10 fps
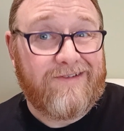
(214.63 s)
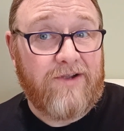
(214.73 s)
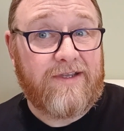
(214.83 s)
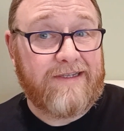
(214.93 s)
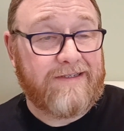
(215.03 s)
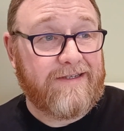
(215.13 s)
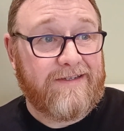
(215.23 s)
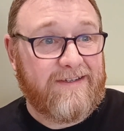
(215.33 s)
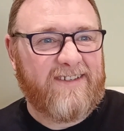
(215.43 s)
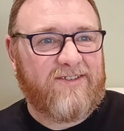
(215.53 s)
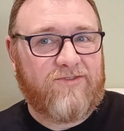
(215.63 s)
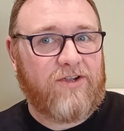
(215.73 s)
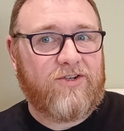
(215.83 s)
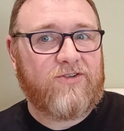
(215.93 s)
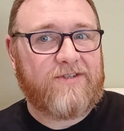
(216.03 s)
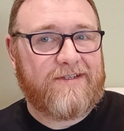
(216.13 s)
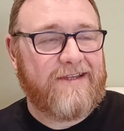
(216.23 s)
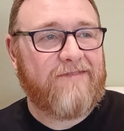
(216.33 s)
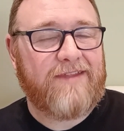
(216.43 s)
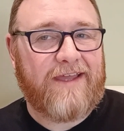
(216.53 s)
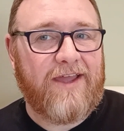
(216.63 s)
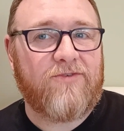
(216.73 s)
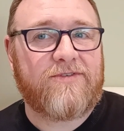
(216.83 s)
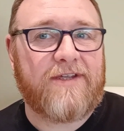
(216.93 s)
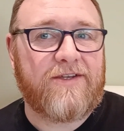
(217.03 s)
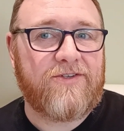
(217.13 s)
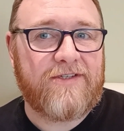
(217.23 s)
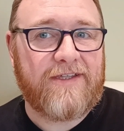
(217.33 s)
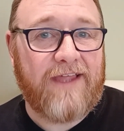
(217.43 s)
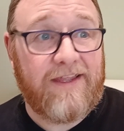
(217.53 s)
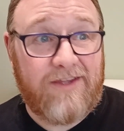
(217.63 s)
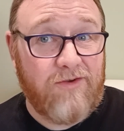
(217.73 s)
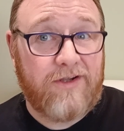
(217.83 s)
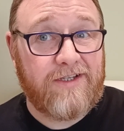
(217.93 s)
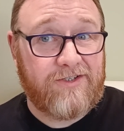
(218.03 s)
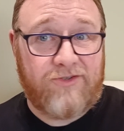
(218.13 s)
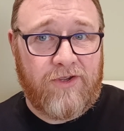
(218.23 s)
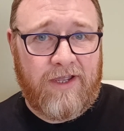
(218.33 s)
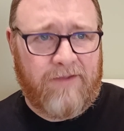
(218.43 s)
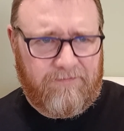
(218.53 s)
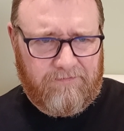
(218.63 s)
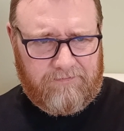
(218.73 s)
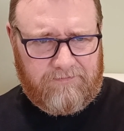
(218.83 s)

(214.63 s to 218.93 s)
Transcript: junkies and drug users and everything else that are using it, and they're only just doing it,